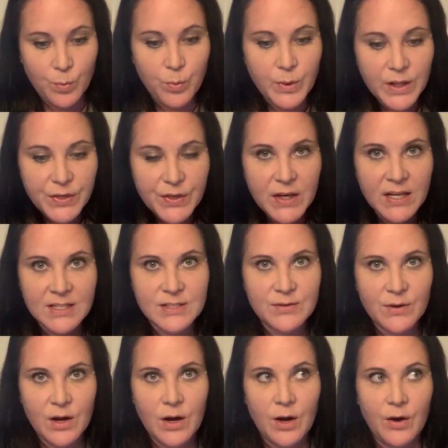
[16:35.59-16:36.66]
with its
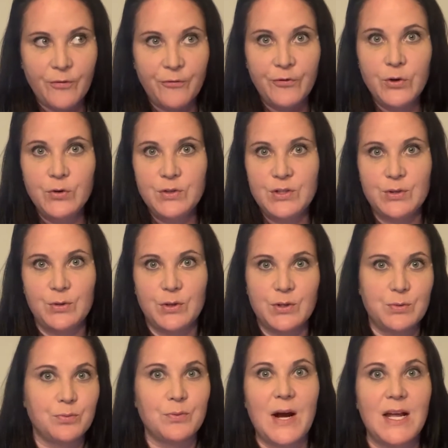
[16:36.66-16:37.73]
food
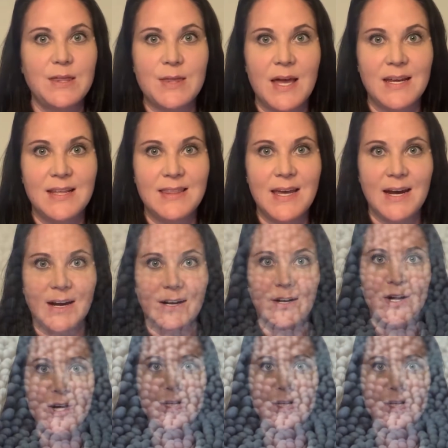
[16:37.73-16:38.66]
source right then and there